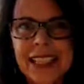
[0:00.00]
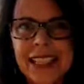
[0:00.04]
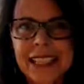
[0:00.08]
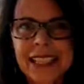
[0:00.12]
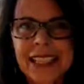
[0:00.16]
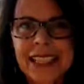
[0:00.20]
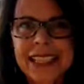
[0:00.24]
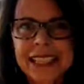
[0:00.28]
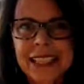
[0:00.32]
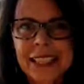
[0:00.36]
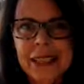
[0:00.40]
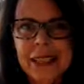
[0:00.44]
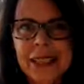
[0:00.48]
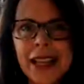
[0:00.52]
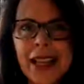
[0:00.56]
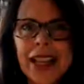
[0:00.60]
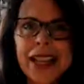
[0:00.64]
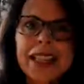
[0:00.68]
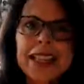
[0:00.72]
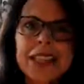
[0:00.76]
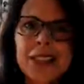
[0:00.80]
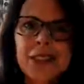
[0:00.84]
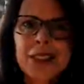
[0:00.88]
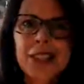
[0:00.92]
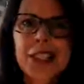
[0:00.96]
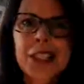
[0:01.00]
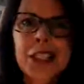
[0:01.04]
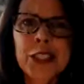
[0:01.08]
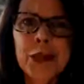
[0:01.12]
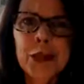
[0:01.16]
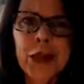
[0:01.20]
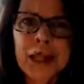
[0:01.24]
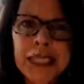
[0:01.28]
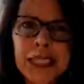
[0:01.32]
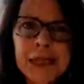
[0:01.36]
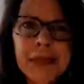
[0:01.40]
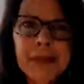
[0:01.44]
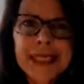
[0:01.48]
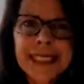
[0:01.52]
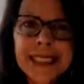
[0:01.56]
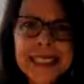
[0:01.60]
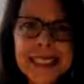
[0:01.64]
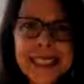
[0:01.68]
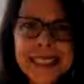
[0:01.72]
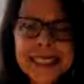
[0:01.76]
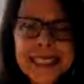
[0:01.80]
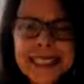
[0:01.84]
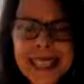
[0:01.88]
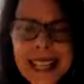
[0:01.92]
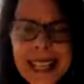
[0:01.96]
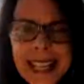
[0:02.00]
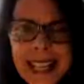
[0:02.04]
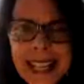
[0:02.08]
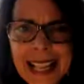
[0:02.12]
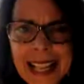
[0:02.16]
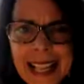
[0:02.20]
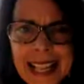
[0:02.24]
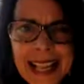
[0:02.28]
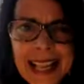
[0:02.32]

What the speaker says: Thank you guys for joining me today.